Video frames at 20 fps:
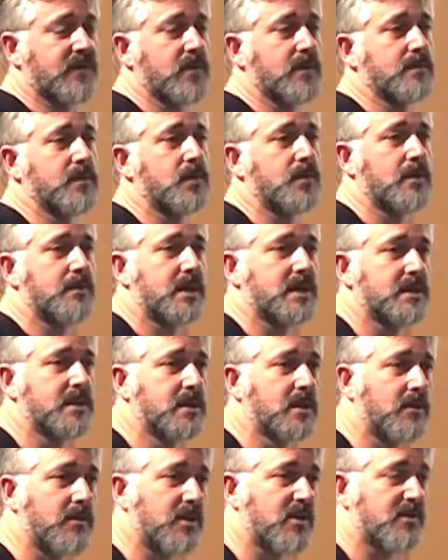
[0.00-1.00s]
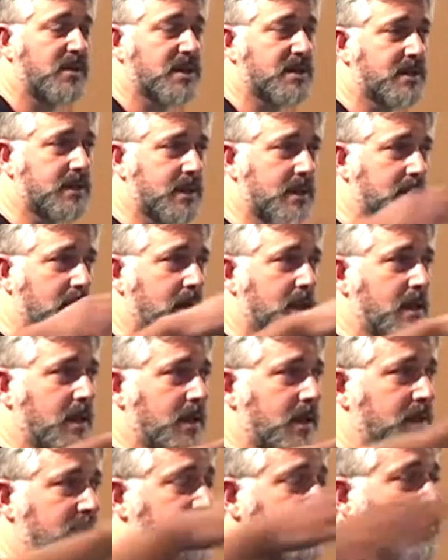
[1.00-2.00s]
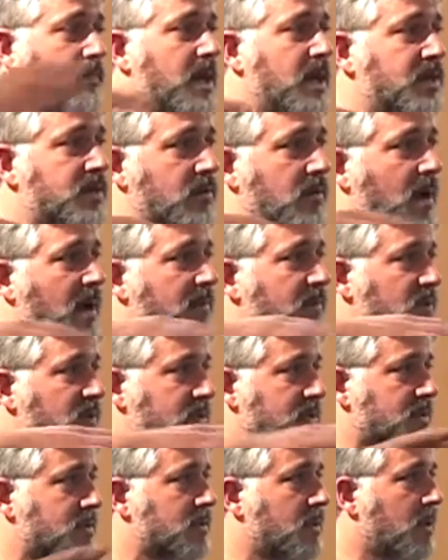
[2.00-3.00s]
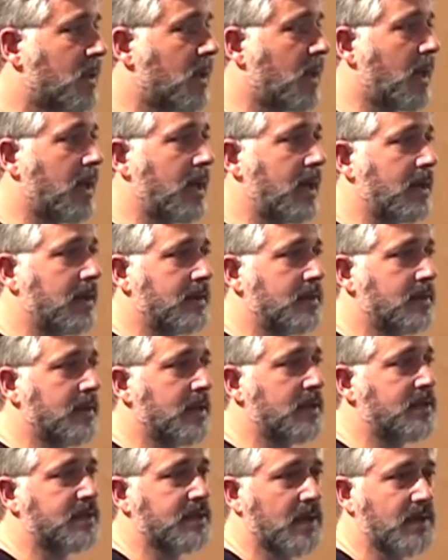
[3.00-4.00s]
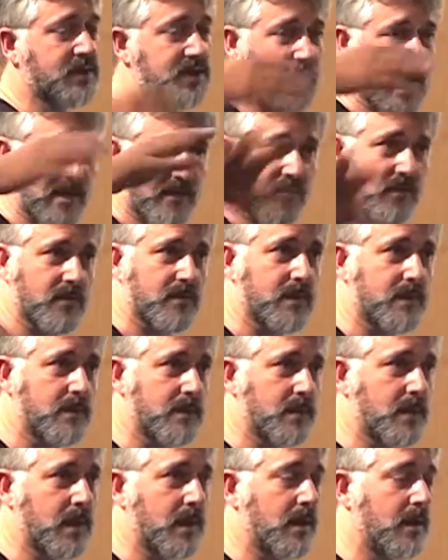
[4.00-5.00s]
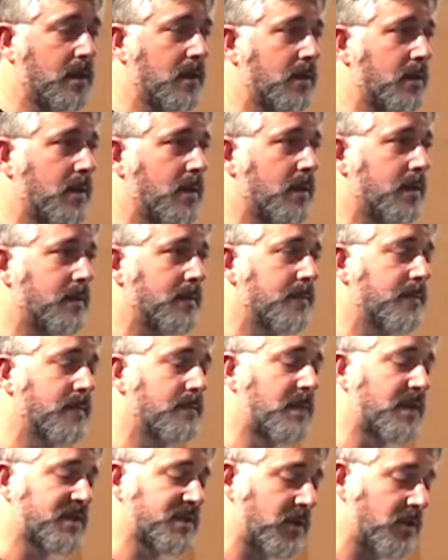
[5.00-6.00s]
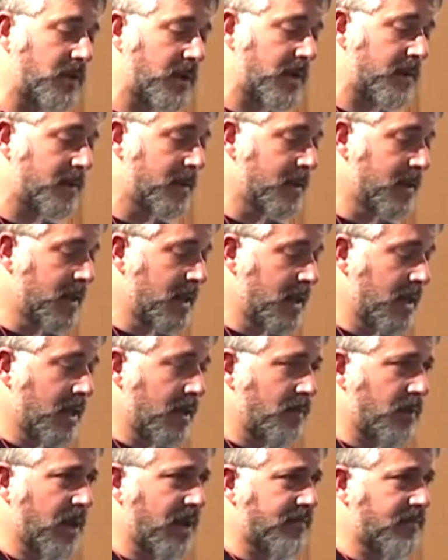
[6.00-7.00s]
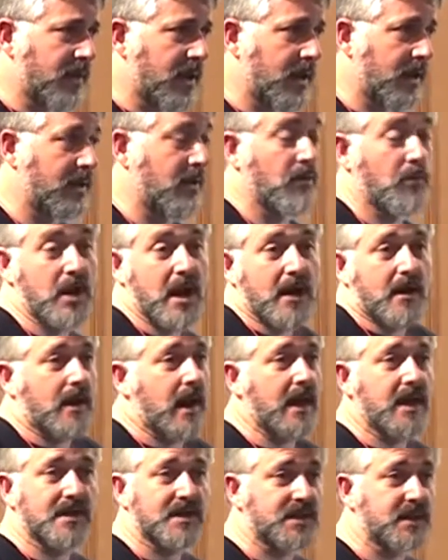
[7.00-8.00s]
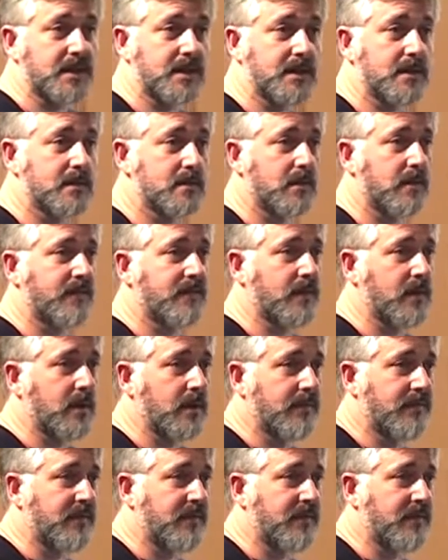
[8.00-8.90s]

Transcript: from the university. Our university is a major campus and it's outside from uh, um, Barcelona we, have like, we are like a city of uh,